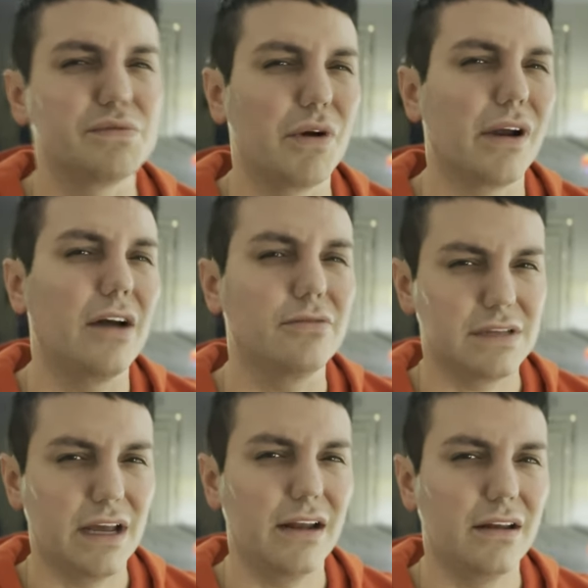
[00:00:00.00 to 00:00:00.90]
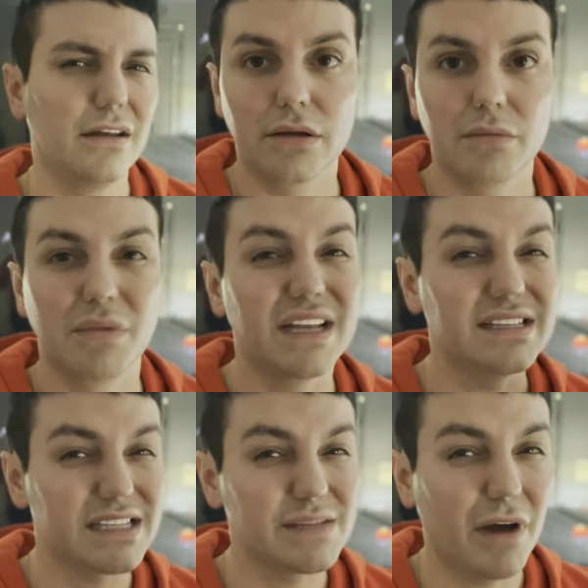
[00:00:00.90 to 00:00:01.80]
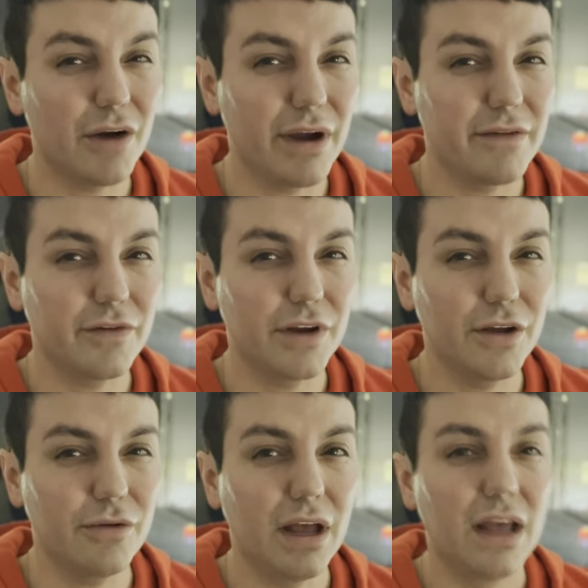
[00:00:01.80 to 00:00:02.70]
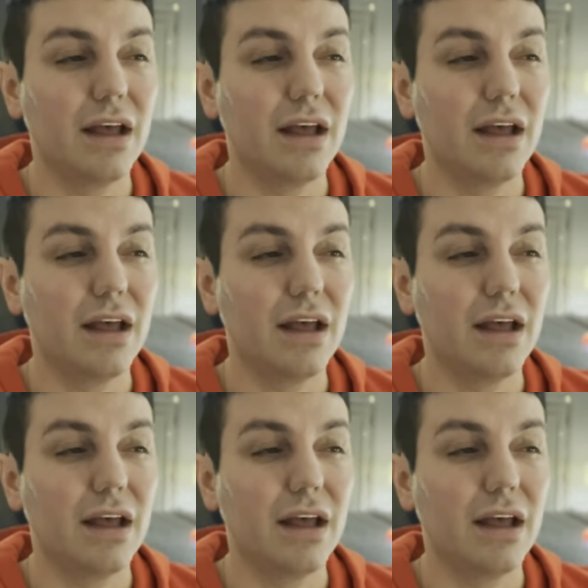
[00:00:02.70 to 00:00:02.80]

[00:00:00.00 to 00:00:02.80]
park outside. But is this spot right for you?